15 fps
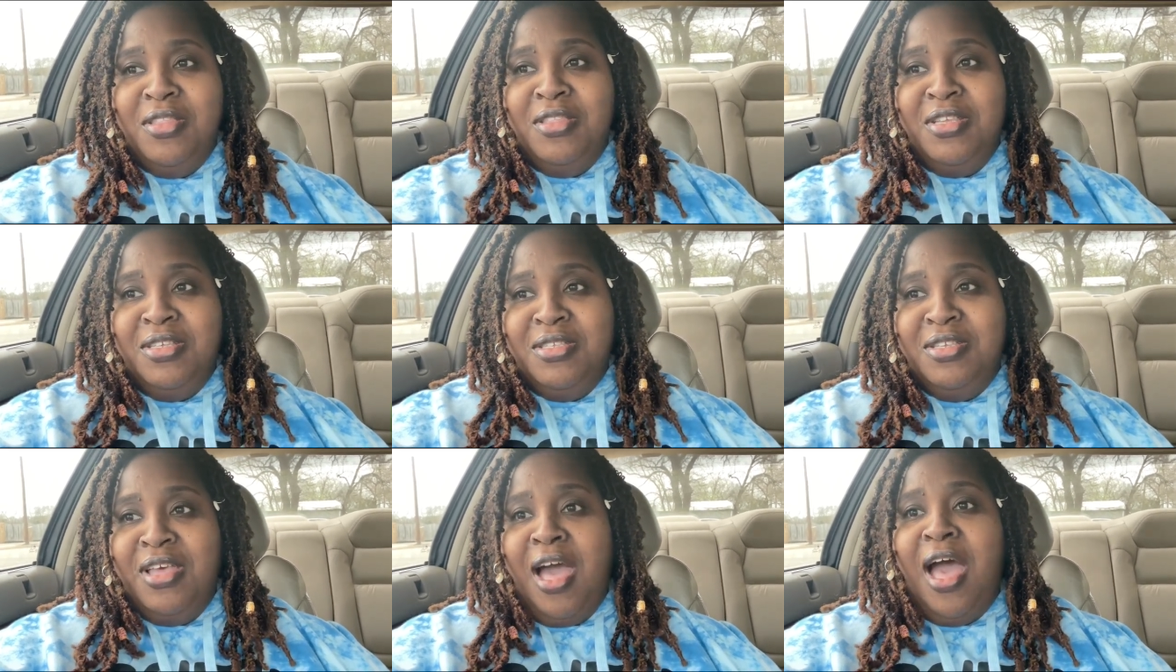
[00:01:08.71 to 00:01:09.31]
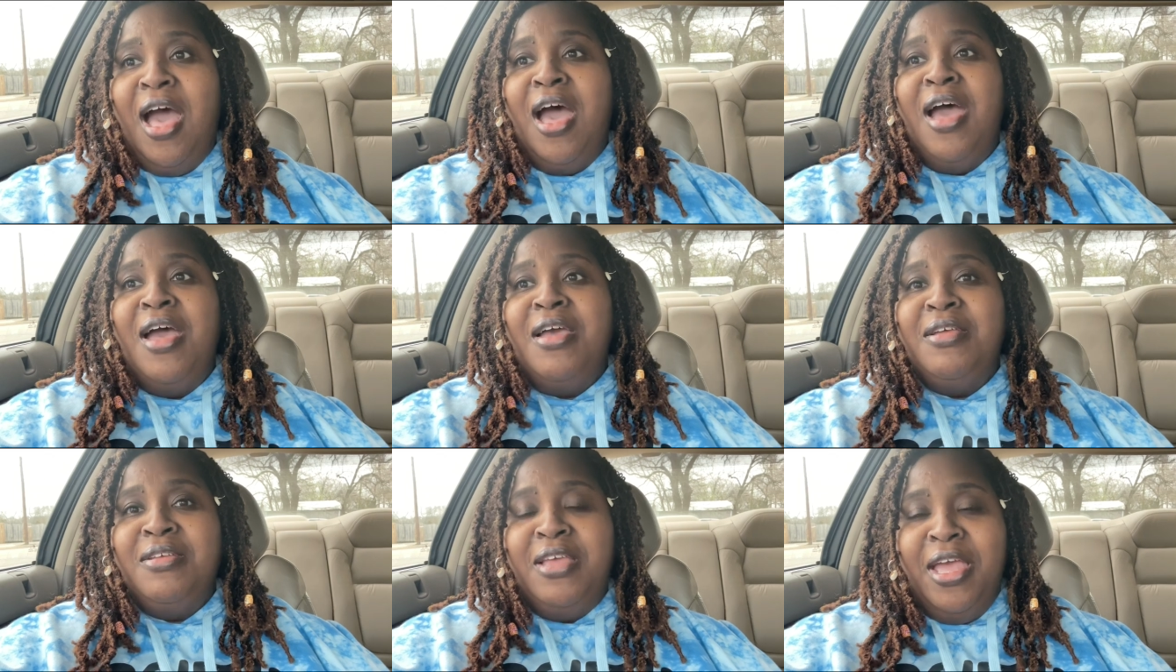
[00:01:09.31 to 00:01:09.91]
this
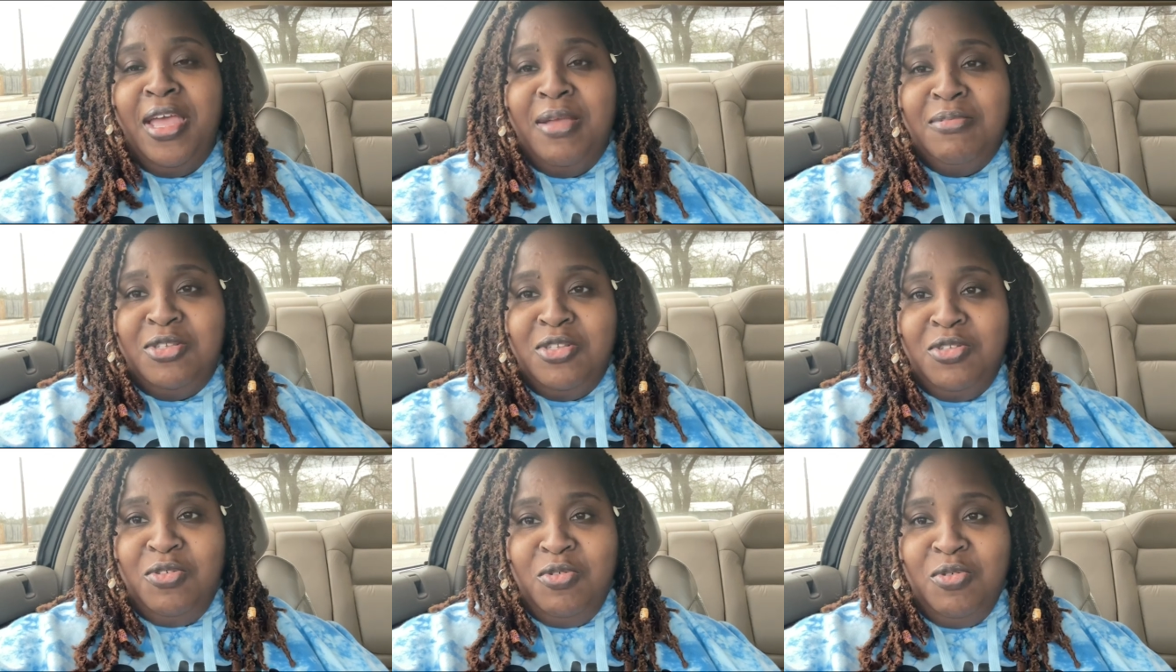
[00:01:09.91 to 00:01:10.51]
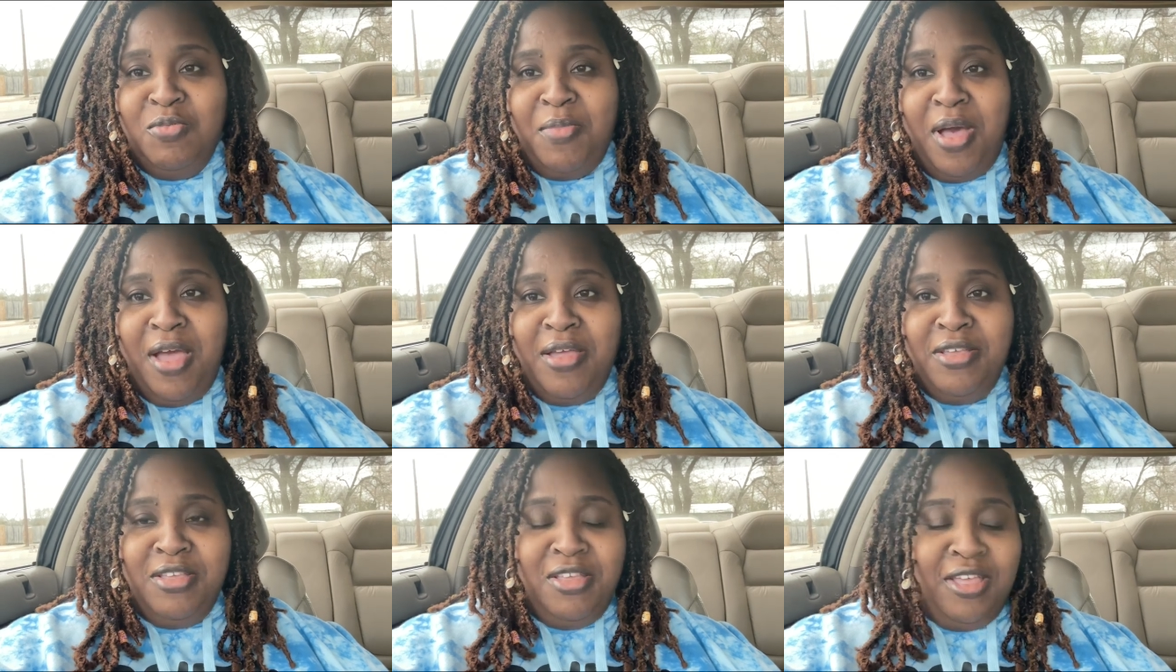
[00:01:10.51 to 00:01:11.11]
guy came to do
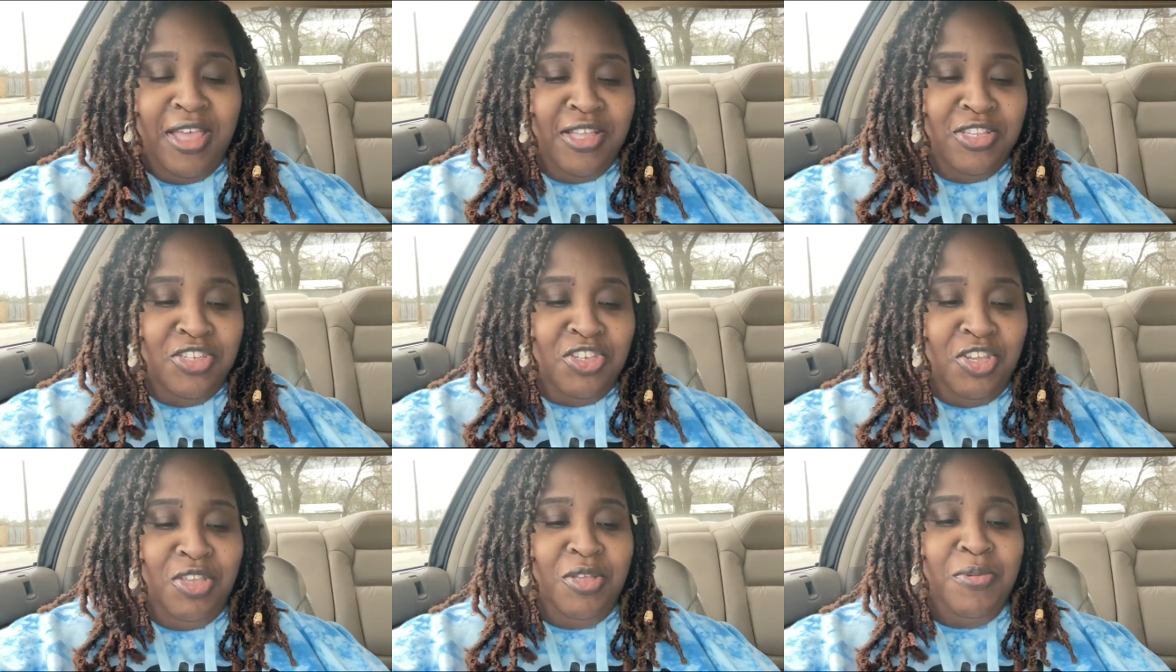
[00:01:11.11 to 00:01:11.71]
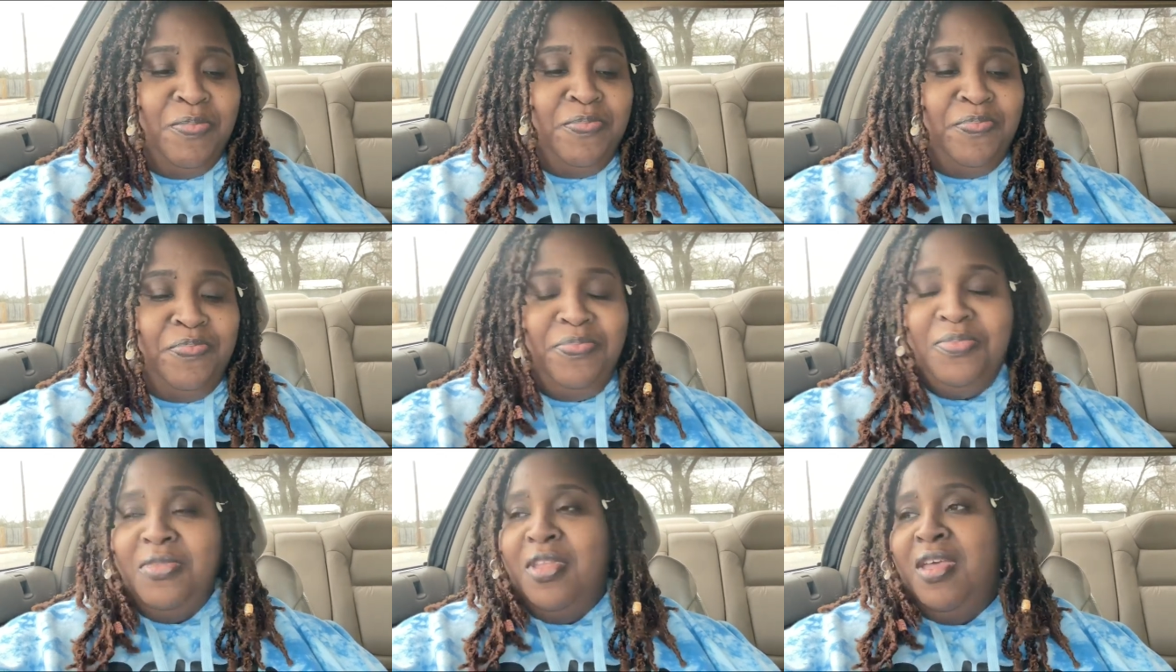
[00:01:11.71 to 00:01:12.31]
my EKG.
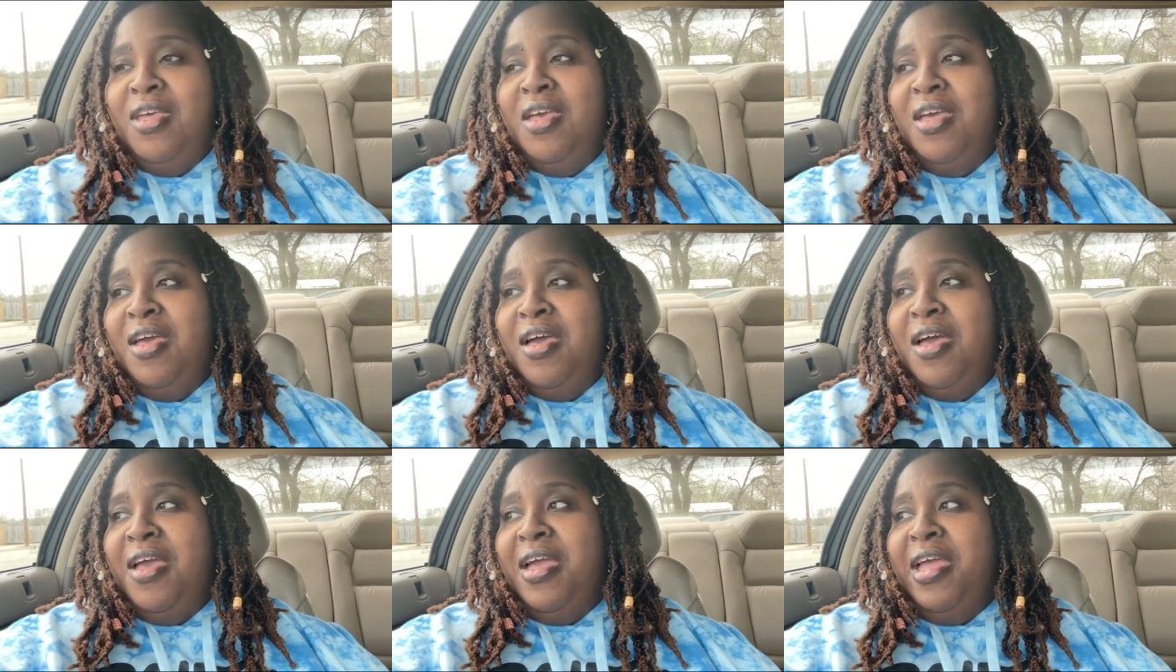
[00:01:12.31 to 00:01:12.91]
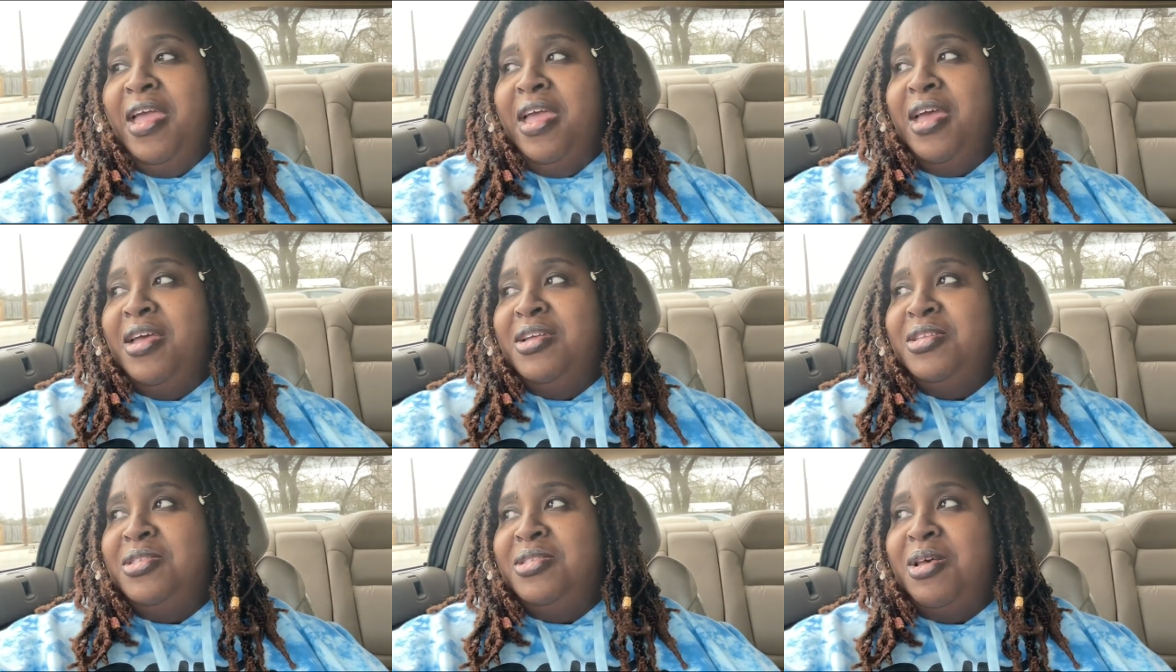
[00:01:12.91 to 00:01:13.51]

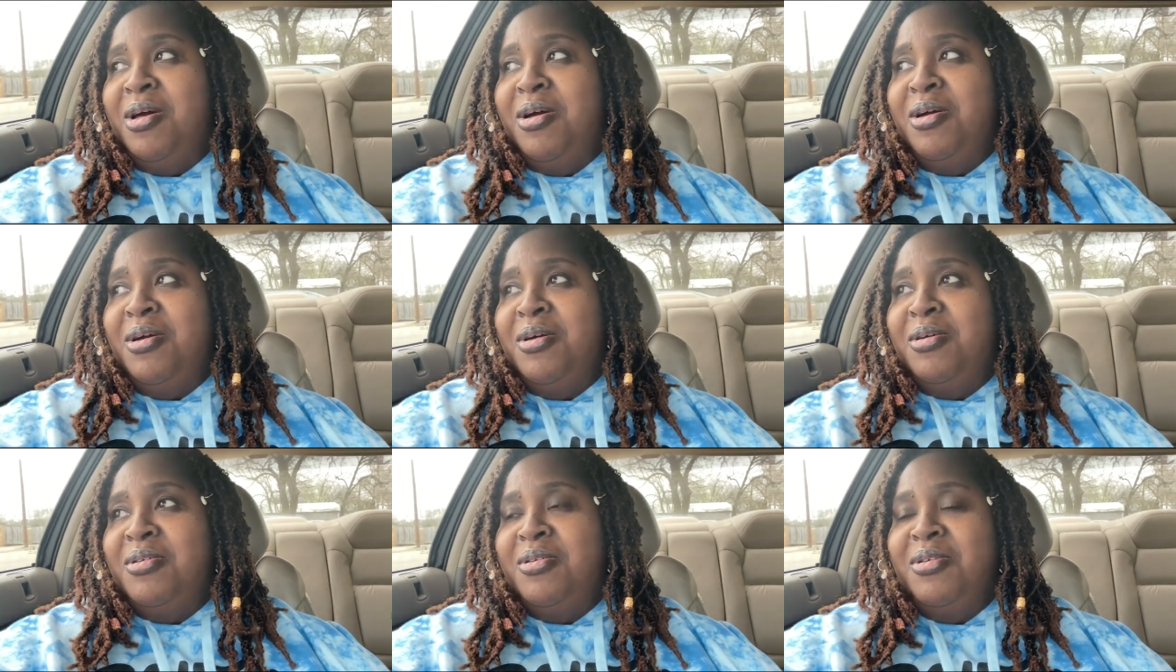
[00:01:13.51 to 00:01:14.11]
And uh,